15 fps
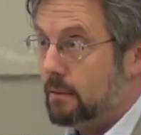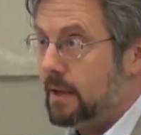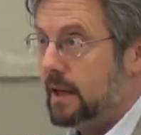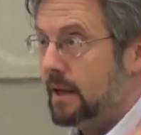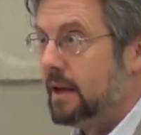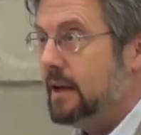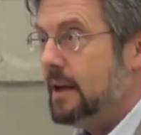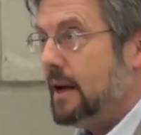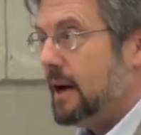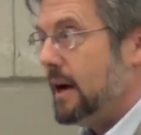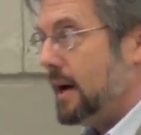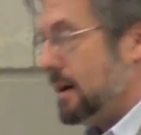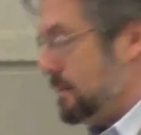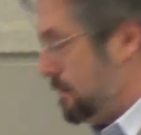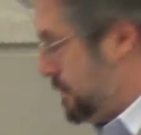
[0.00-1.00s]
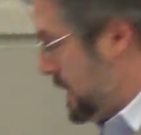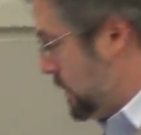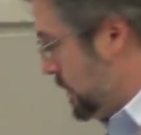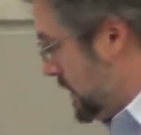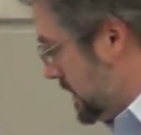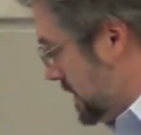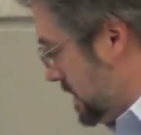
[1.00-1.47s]
Okay,
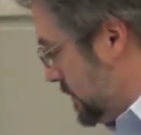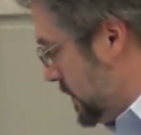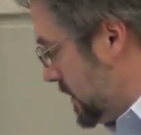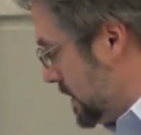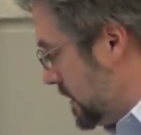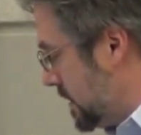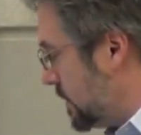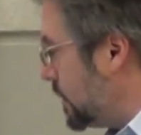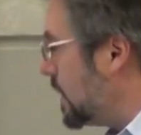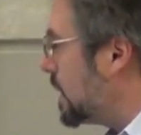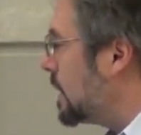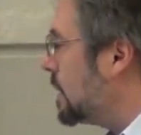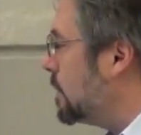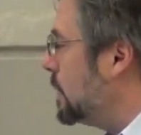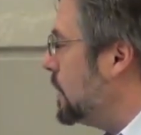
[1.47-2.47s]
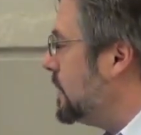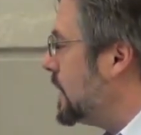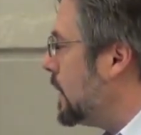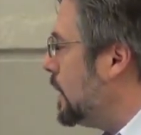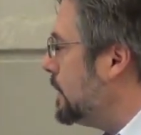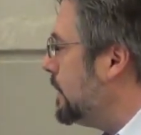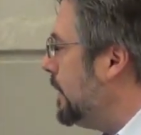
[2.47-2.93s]
but we're
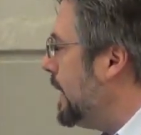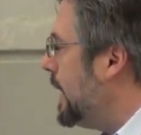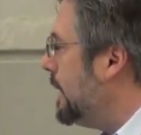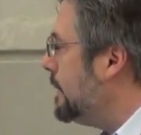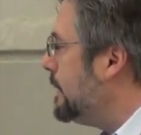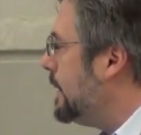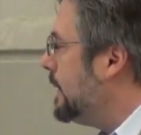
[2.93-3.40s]
moving on to that.